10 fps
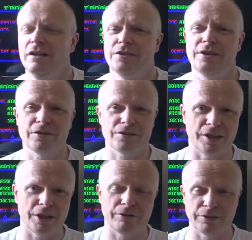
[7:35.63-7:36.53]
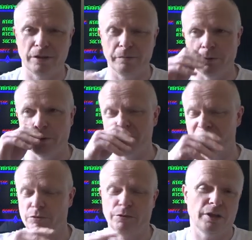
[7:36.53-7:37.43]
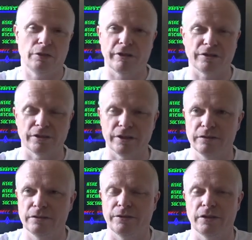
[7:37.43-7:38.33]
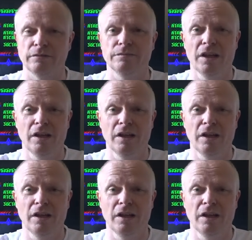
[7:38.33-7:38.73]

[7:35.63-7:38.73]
Second stage, for example, well, I'm sure you know Dragon's Lair, if you don't.